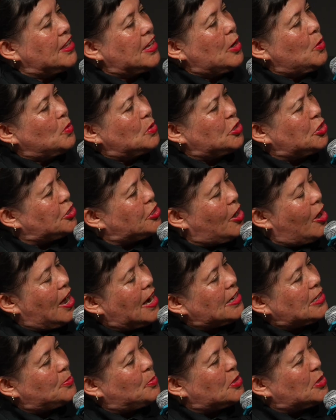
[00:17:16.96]
think it was
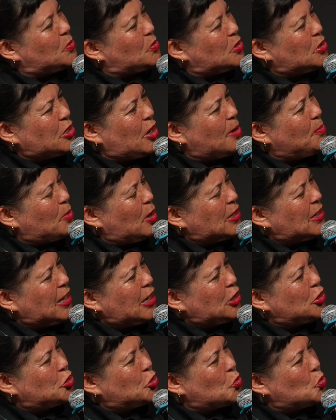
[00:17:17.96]
signed by
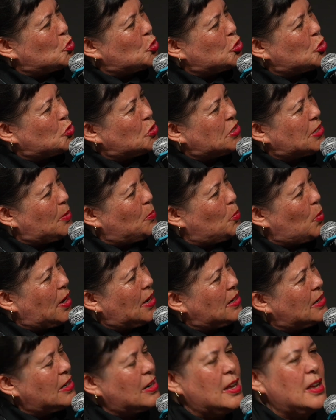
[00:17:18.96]
King George or
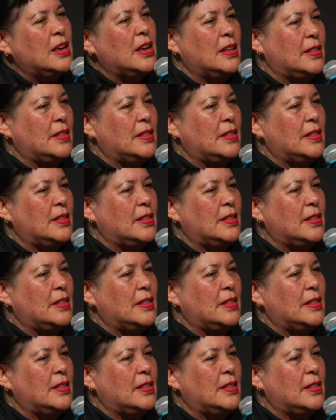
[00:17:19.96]
someone,